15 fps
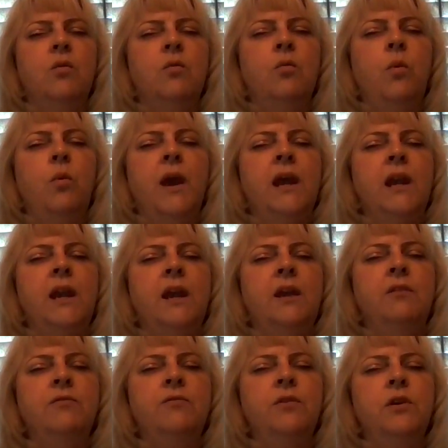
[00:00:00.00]

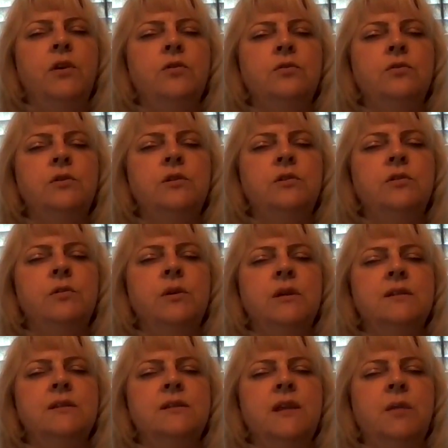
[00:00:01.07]
waiting for you to
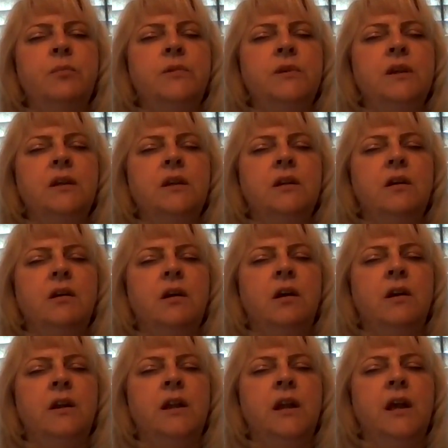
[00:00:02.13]
accept it
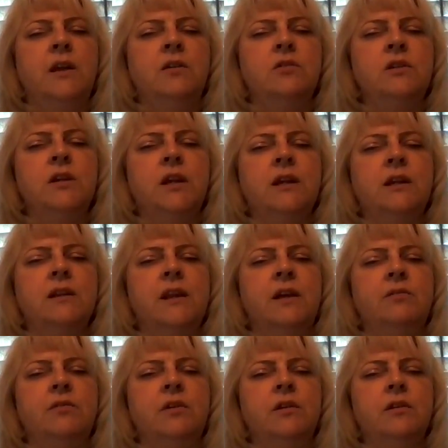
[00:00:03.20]
on an energetic
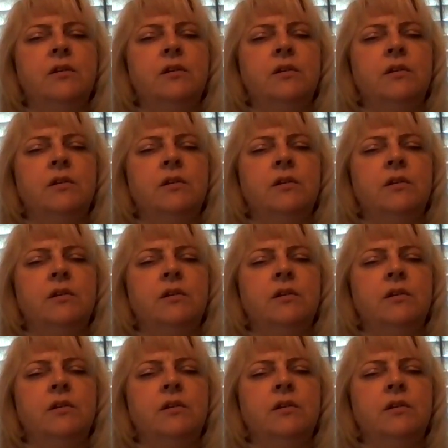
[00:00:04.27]
level.